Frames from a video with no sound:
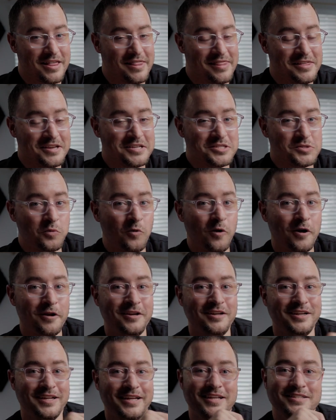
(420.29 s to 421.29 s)
This
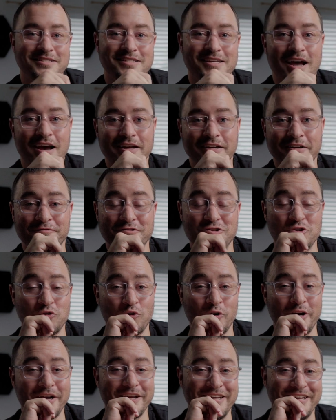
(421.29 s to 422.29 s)
one gets kind of
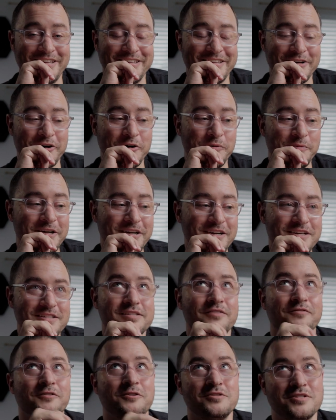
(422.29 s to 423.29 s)
tricky though,
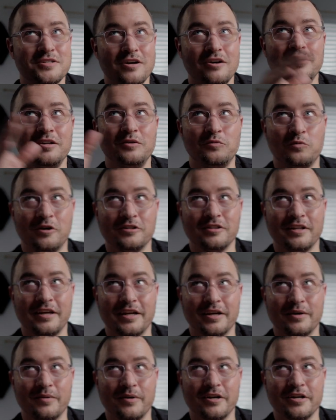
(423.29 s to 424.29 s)
because if you start in one
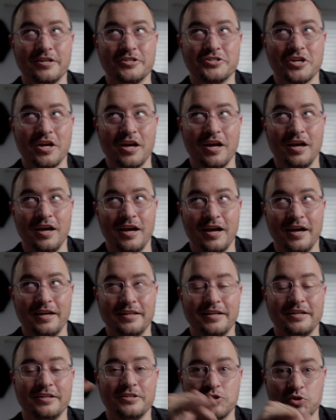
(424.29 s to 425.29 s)
language and
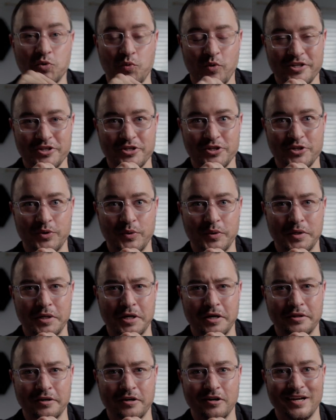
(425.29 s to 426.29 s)
then you switch to
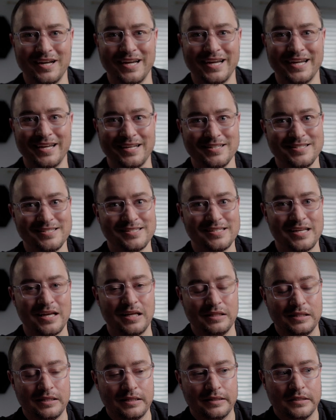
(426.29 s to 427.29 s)
another, it gets
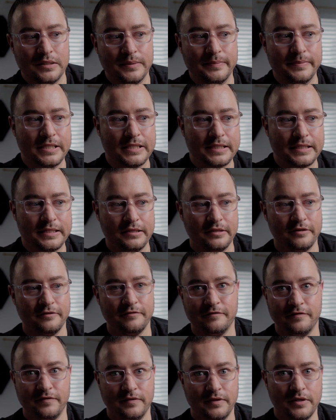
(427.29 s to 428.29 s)
a little bit
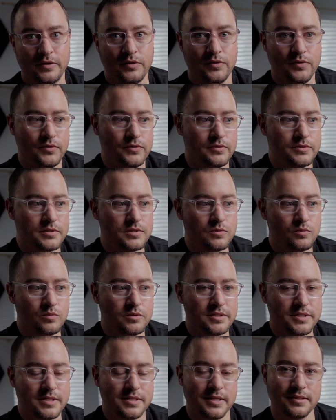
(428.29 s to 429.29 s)
confused.
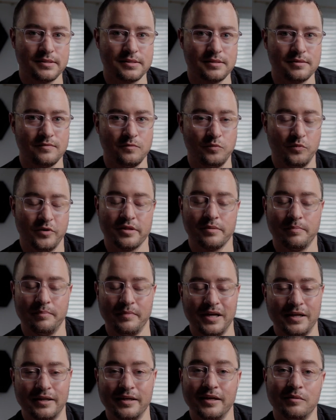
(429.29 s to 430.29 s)
We'll stick with
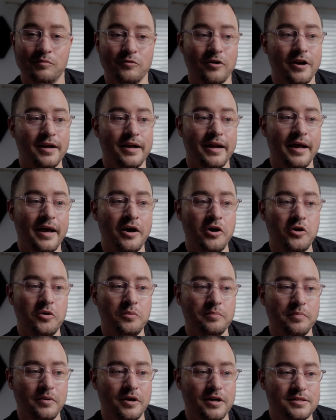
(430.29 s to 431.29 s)
medium right
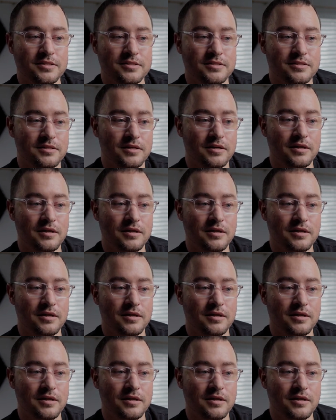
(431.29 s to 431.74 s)
now, but